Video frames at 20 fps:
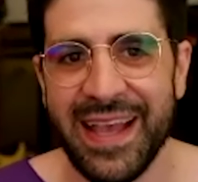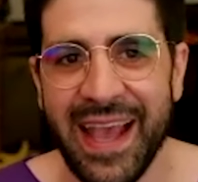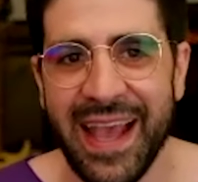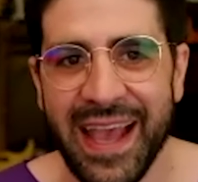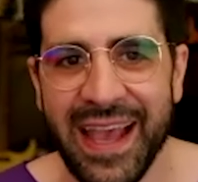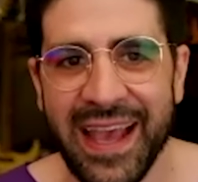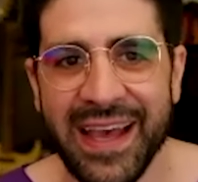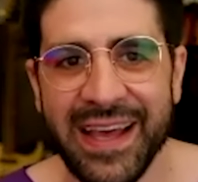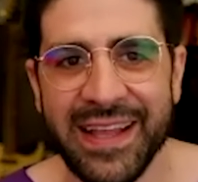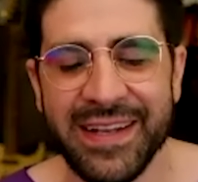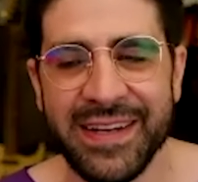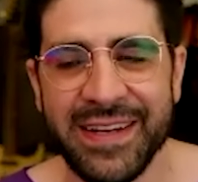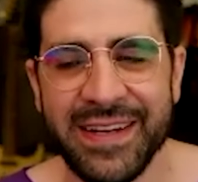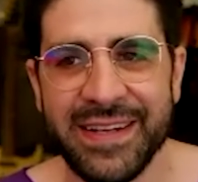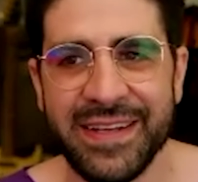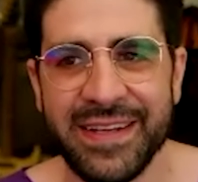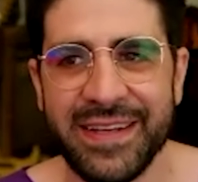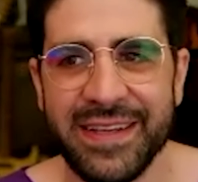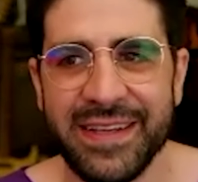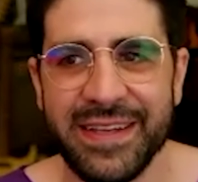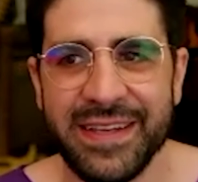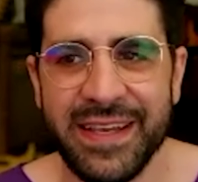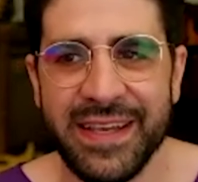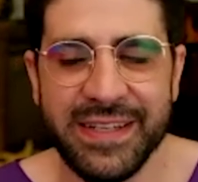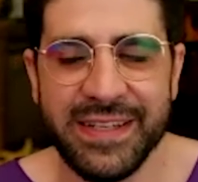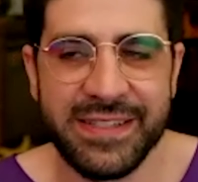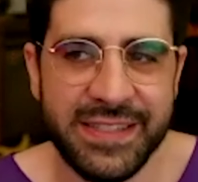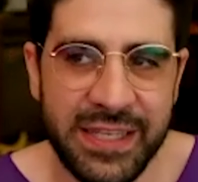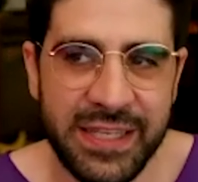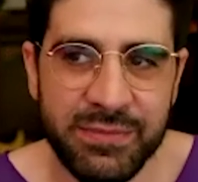And
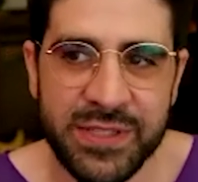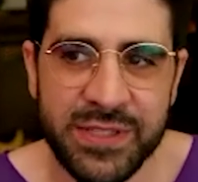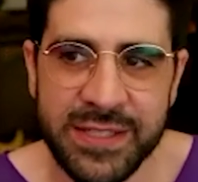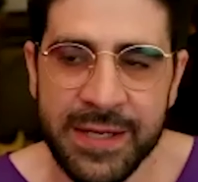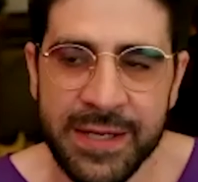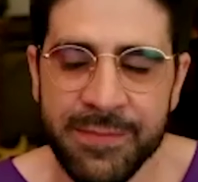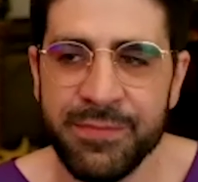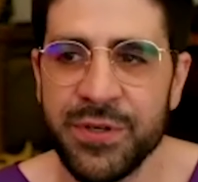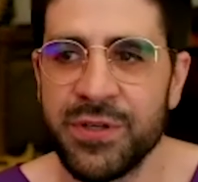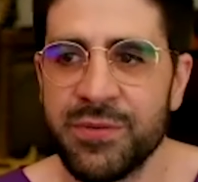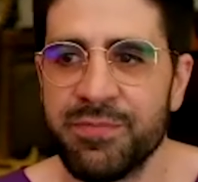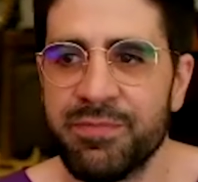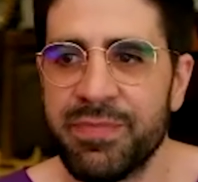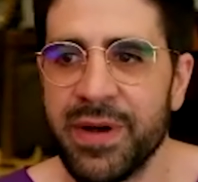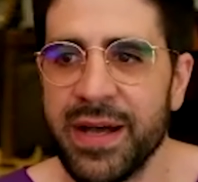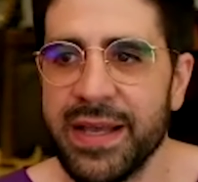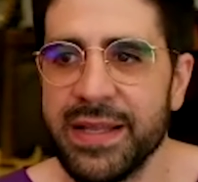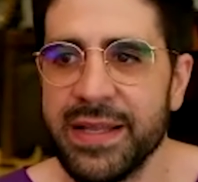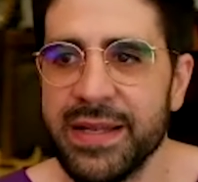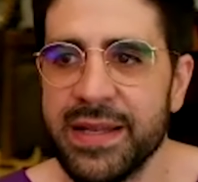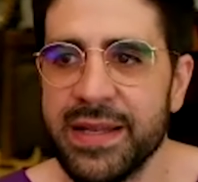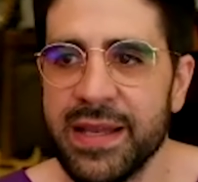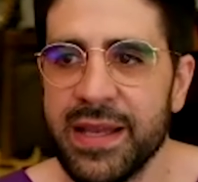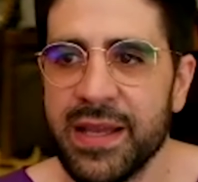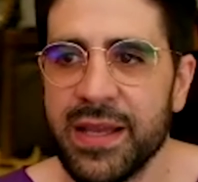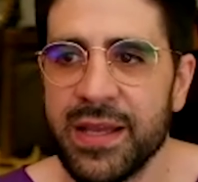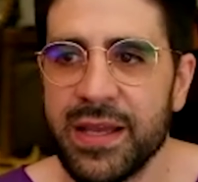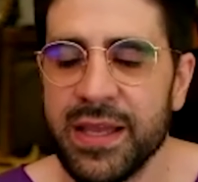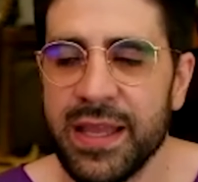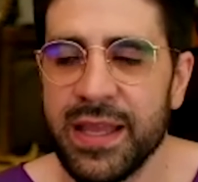it seems simple, but
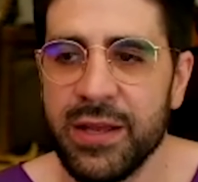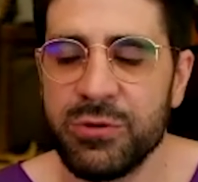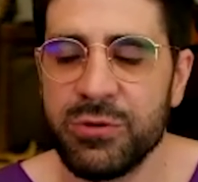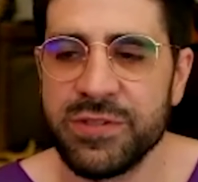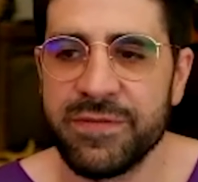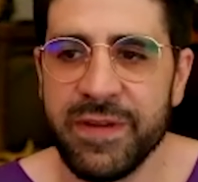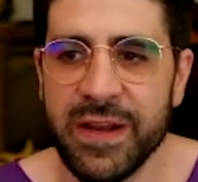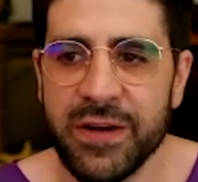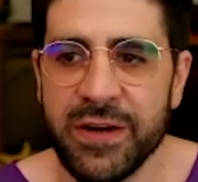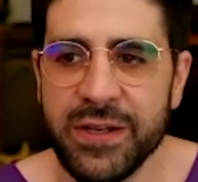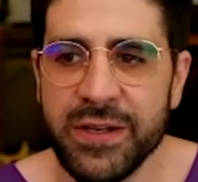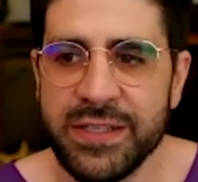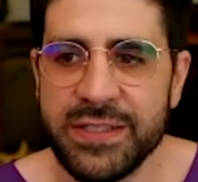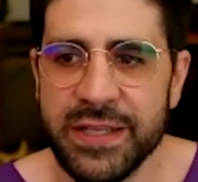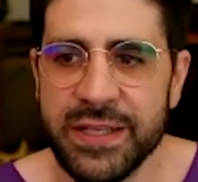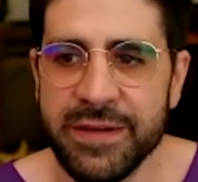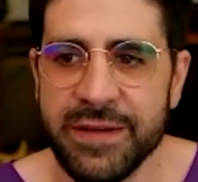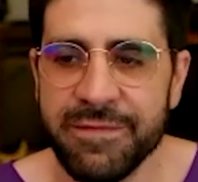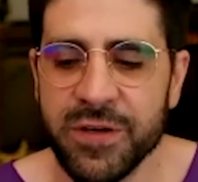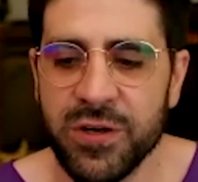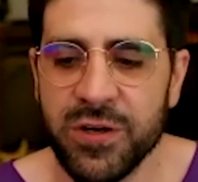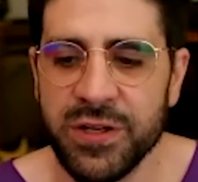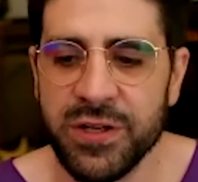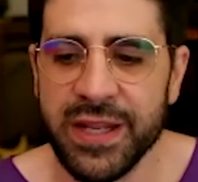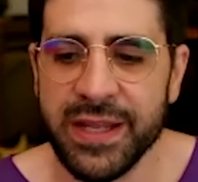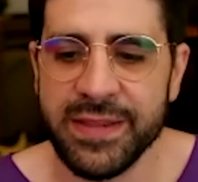it was very difficult.